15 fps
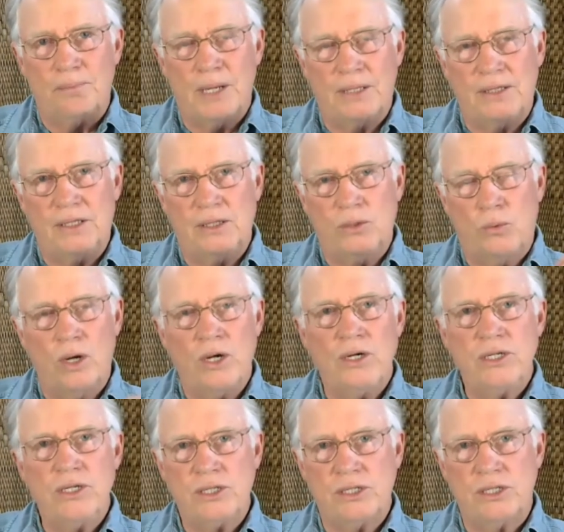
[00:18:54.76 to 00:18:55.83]
but the
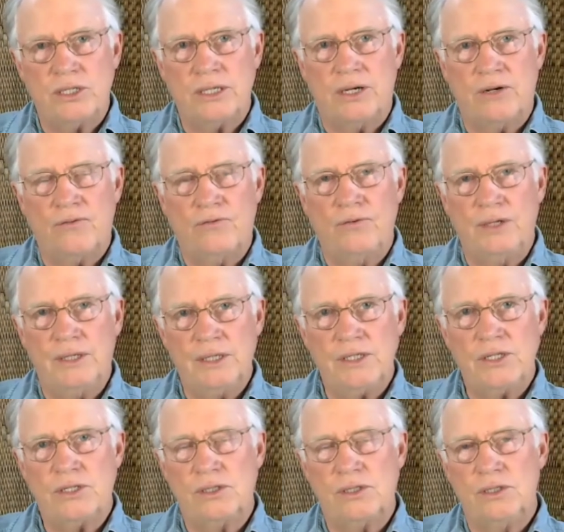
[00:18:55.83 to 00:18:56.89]
awareness itself
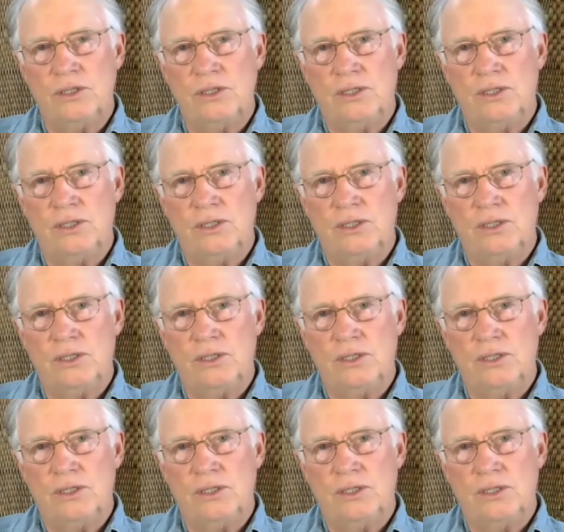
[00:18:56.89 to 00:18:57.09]
is